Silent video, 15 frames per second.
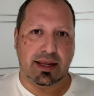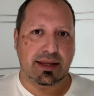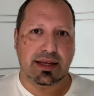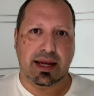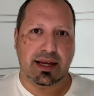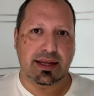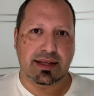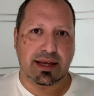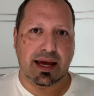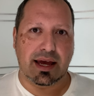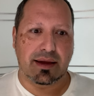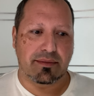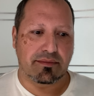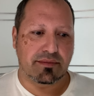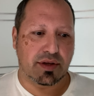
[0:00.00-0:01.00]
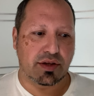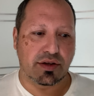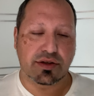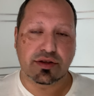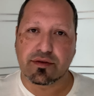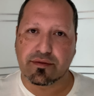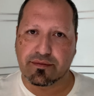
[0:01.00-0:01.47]
and taking time to
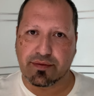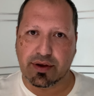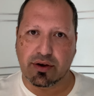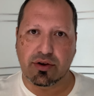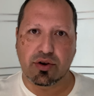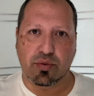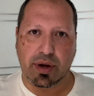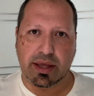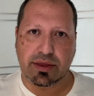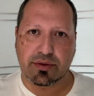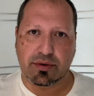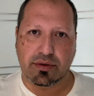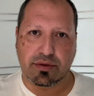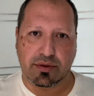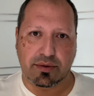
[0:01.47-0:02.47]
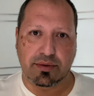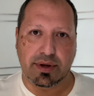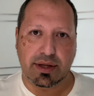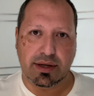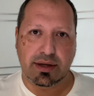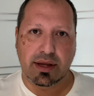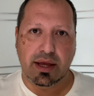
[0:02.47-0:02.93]
just to feel your way th through
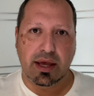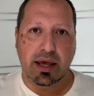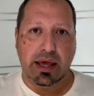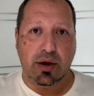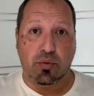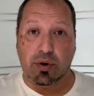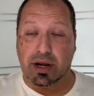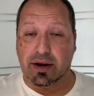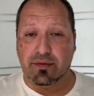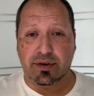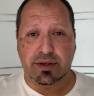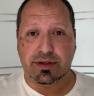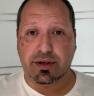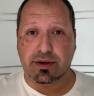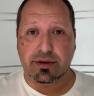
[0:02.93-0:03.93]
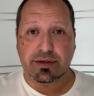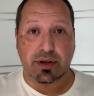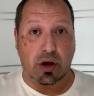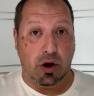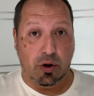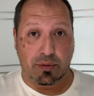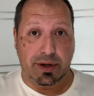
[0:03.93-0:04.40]
it. Whatever is yours,
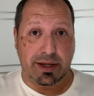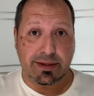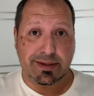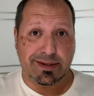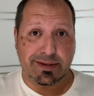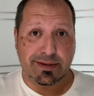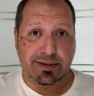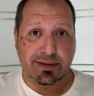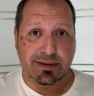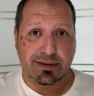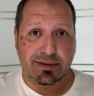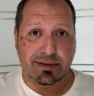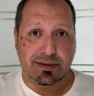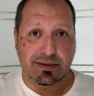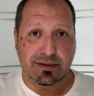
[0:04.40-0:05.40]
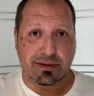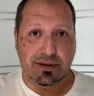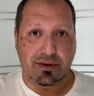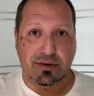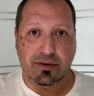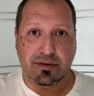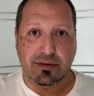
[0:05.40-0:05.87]
own it.
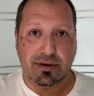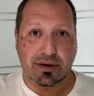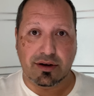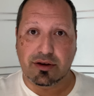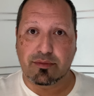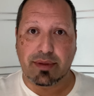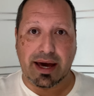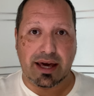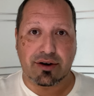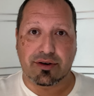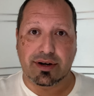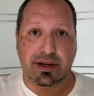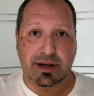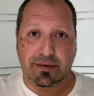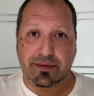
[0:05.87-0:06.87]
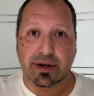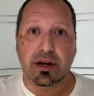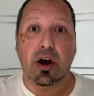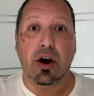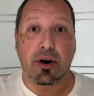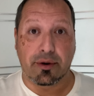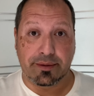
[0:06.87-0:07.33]
Good, bad, or indifferent,
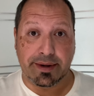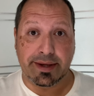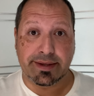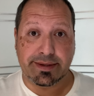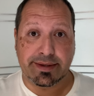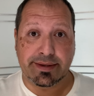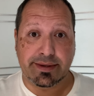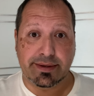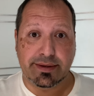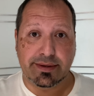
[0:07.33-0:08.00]
own it.